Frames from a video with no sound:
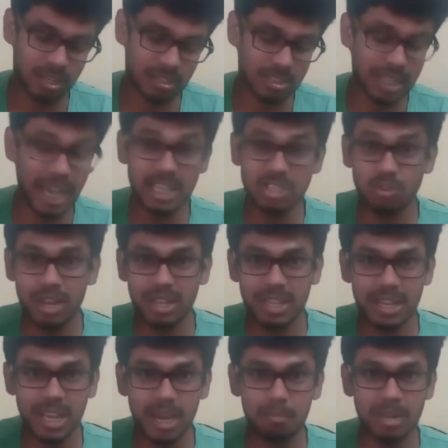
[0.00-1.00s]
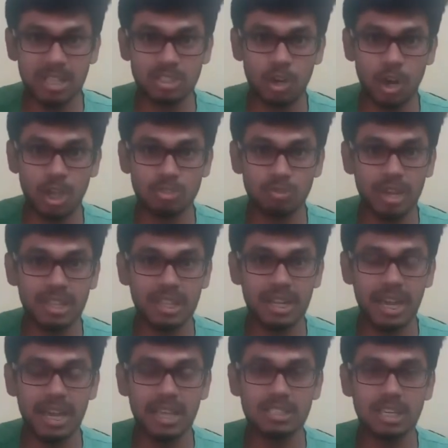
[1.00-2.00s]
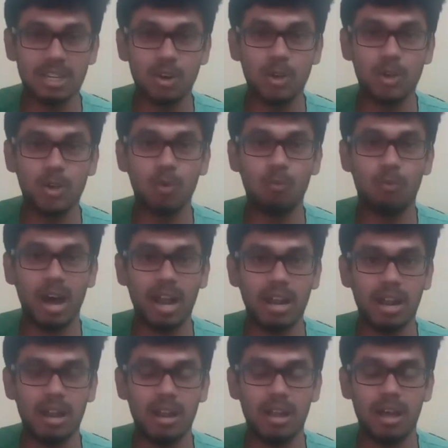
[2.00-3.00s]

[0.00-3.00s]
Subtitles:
Sin square theta plus cos square theta is equal to 1.